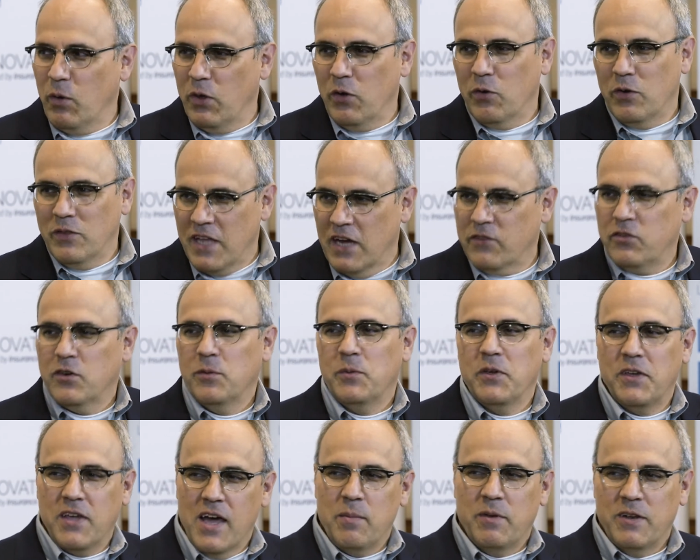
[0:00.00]
We will never
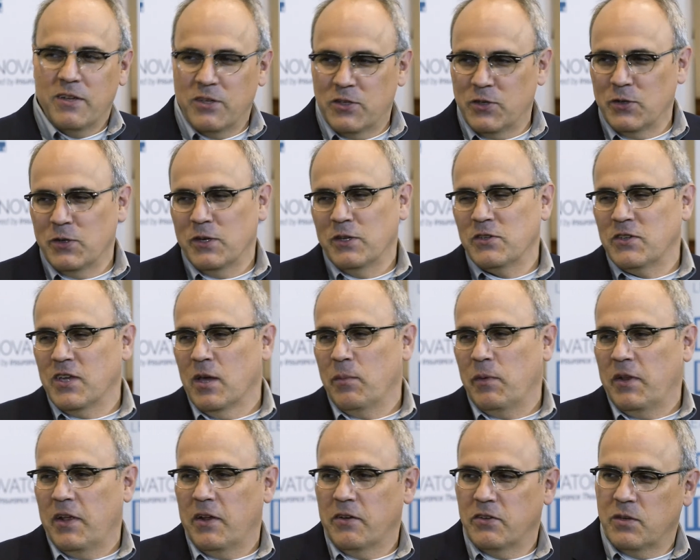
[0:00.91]
become an insurance
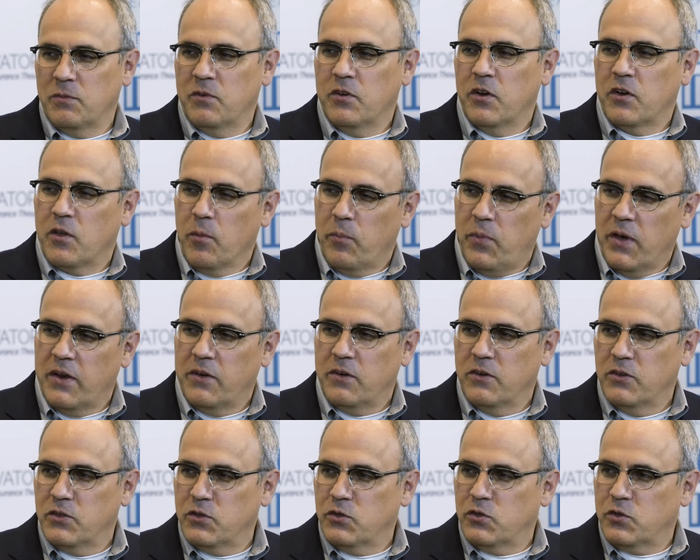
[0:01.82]
company. I know some of our
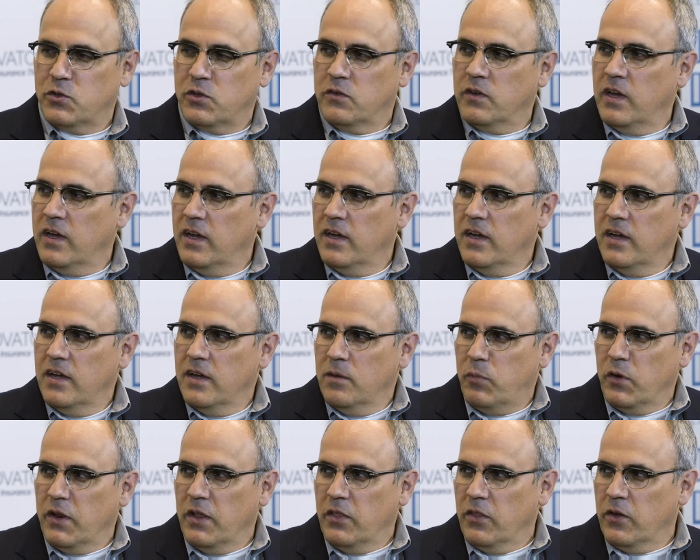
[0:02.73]
competitors are sort of
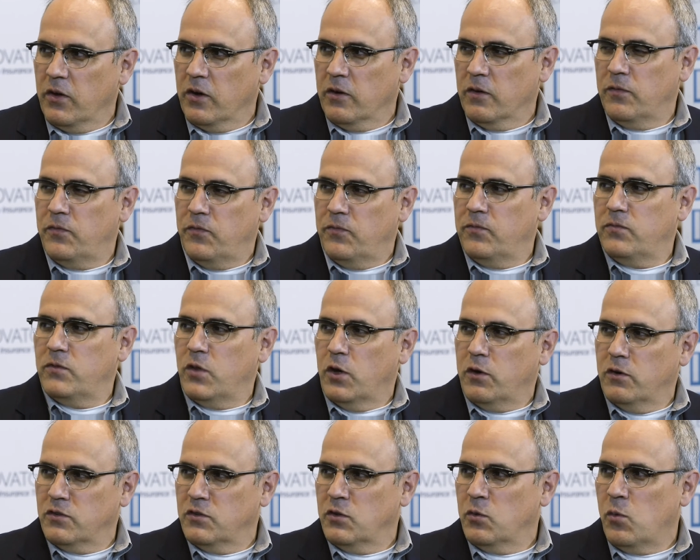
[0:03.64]
putting their
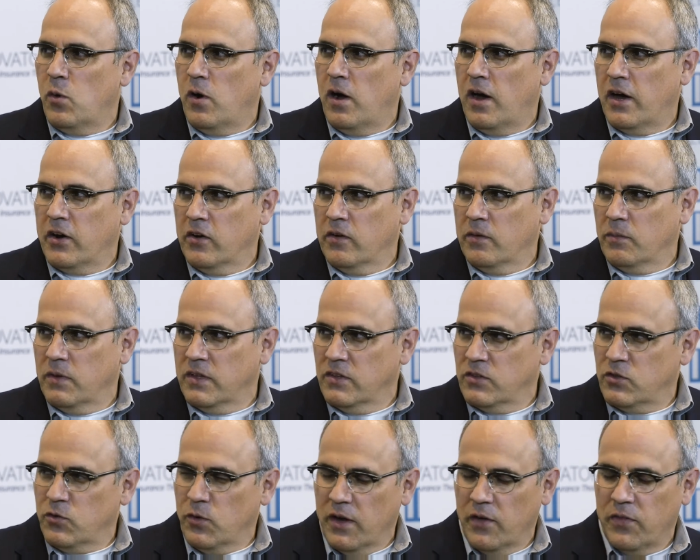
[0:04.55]
toes in the water and then
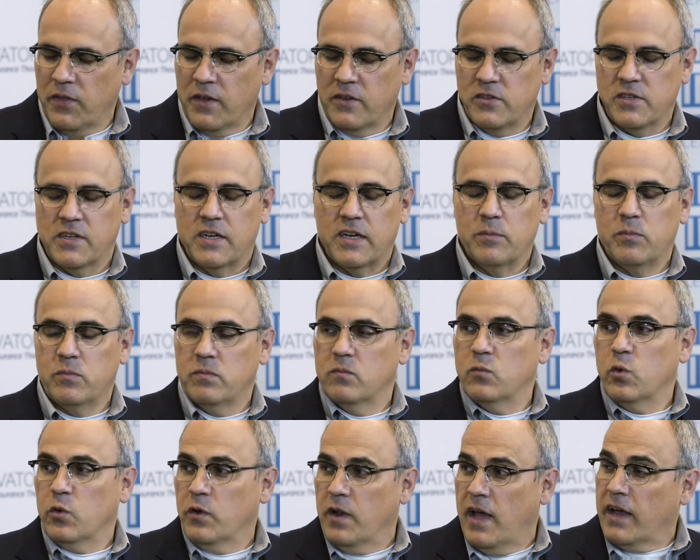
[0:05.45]
trying things out.
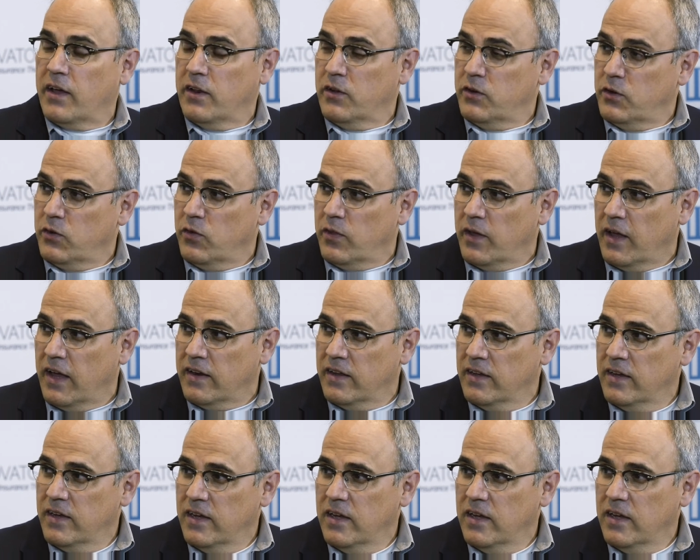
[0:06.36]
We're not going to do that.